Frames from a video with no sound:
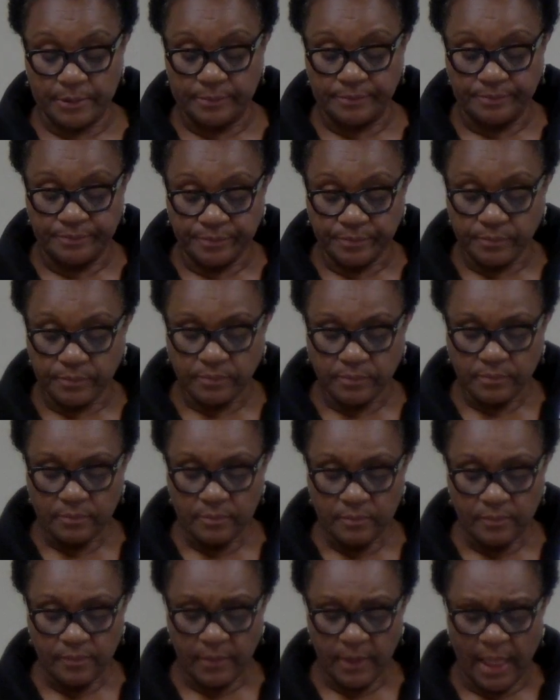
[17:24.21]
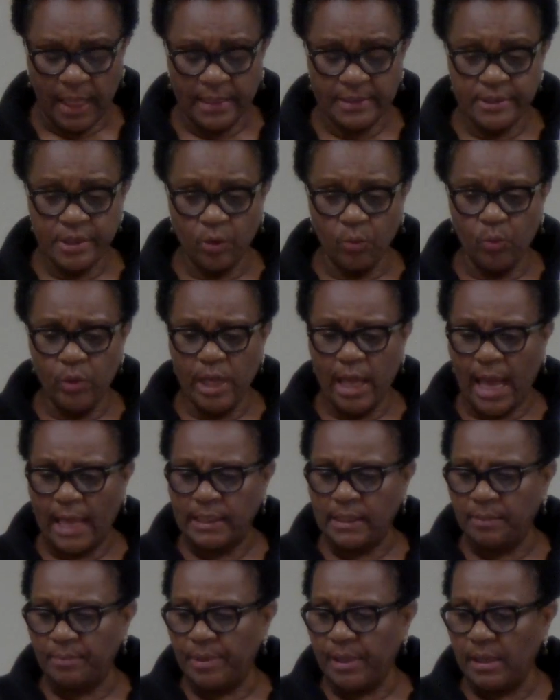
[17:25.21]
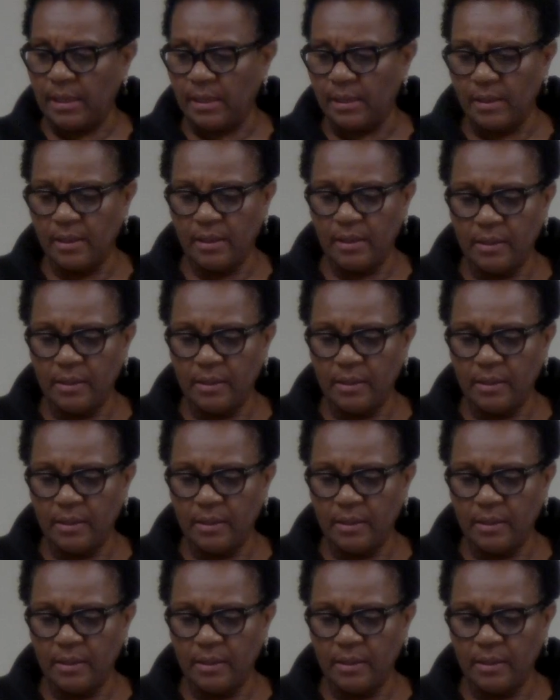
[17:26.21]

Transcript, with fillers: Mm-hmm. And so we got to be,